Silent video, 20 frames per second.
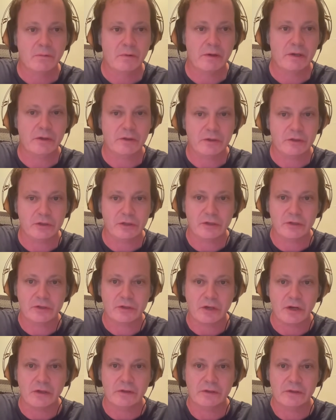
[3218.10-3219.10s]
where you can choose
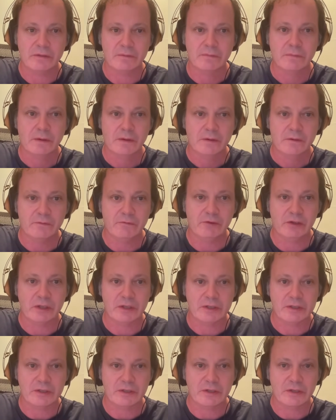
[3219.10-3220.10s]
Kotlin
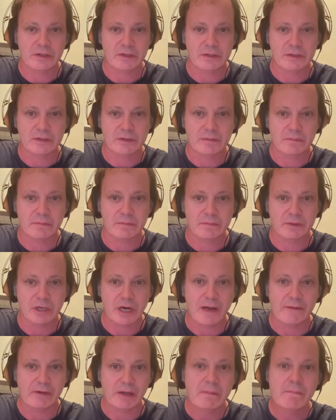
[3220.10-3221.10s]
versus
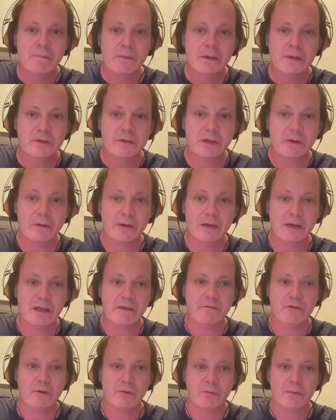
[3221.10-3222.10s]
Java. So it
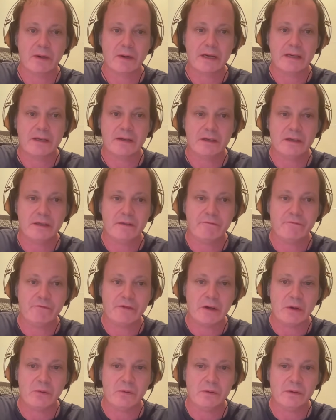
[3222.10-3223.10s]
never really
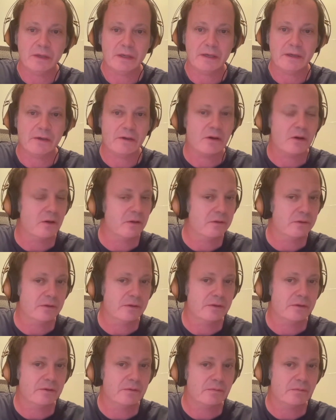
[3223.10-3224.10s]
felt like
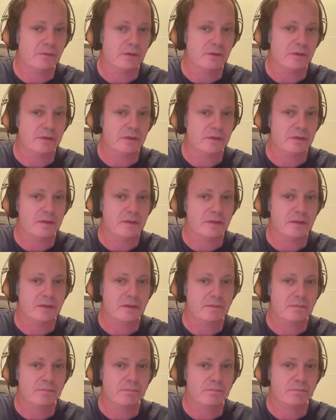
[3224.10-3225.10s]
Kotlin
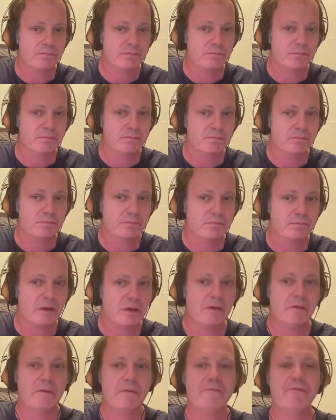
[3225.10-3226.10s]
was.
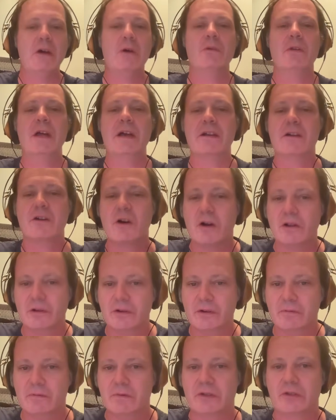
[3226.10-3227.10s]
It felt like
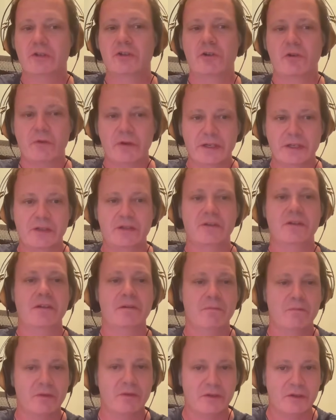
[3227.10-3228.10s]
Kotlin was a choice
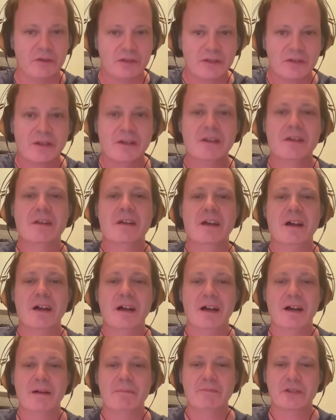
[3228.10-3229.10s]
that was
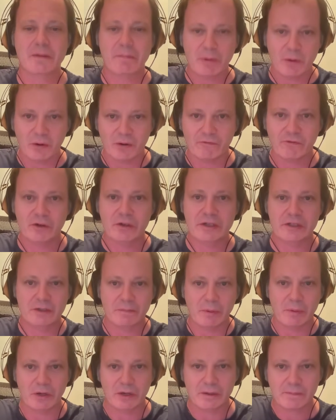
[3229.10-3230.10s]
fully
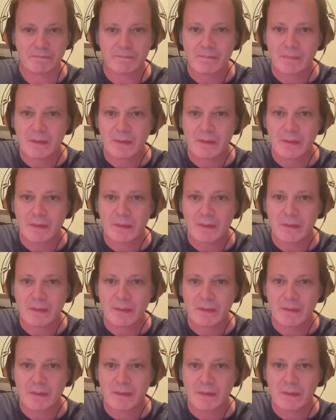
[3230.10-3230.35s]
supported.